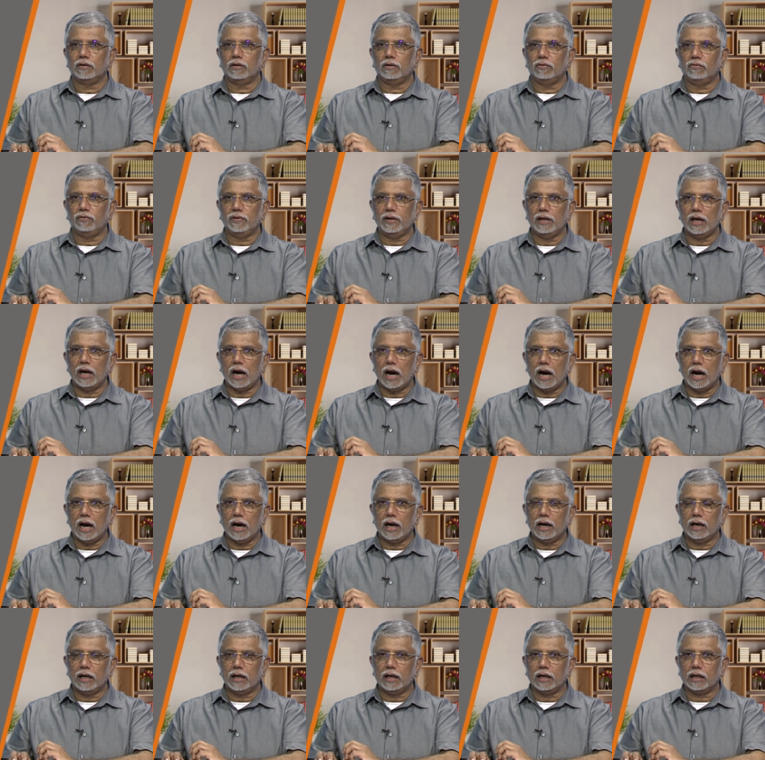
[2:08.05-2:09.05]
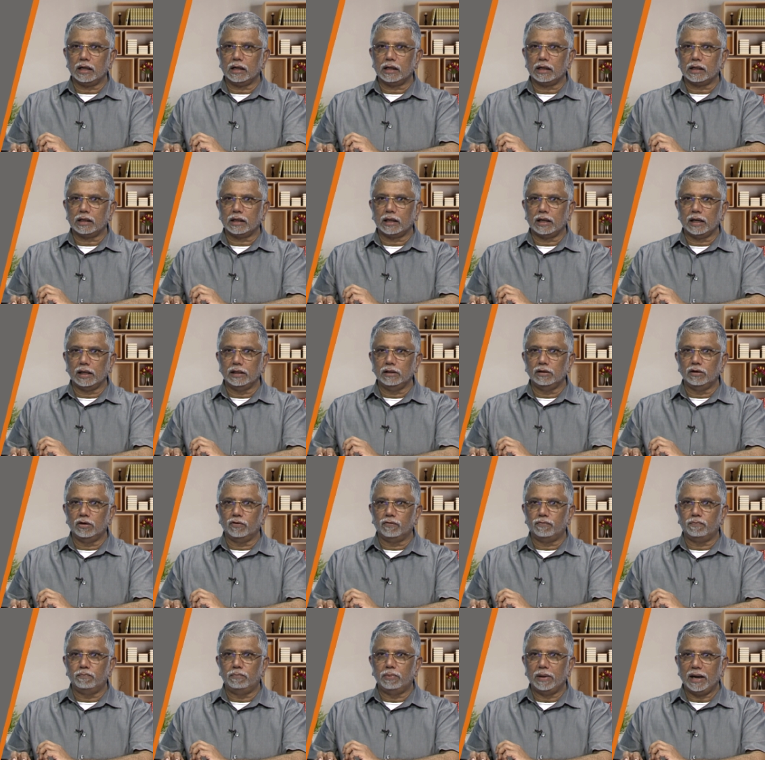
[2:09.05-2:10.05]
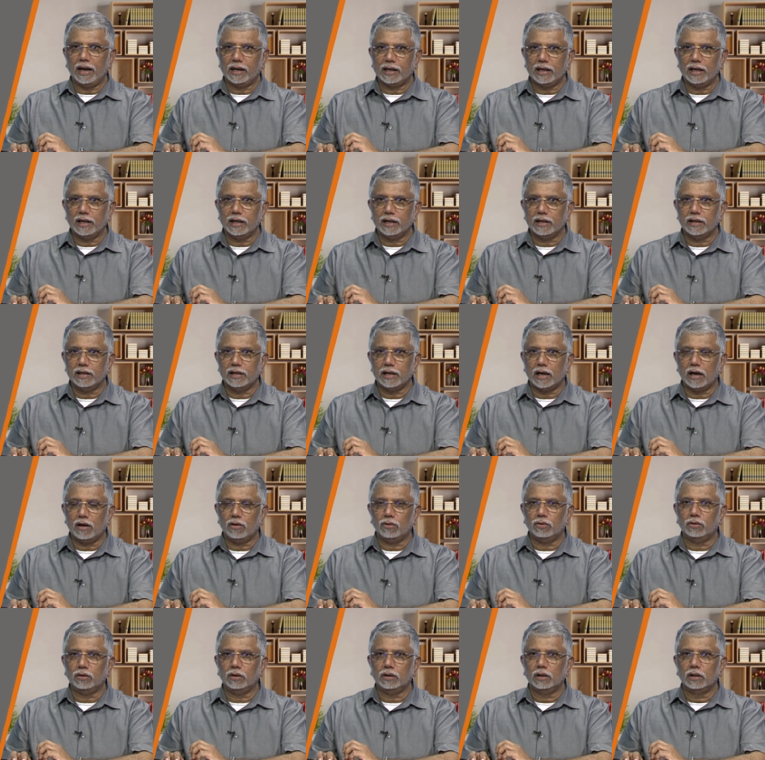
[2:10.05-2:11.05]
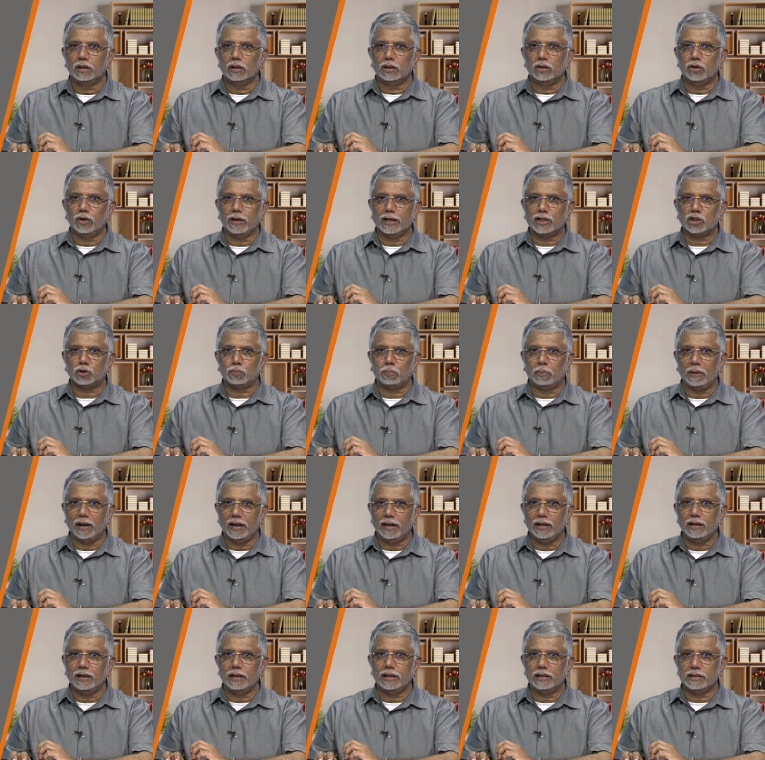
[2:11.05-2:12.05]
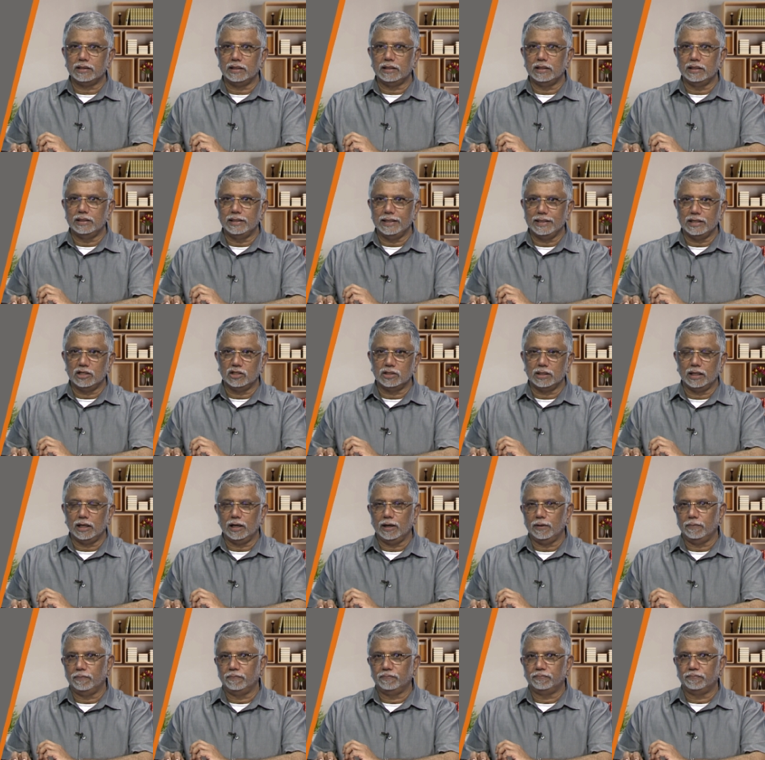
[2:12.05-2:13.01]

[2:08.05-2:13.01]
we are kind of breaking it down to explain it in detail.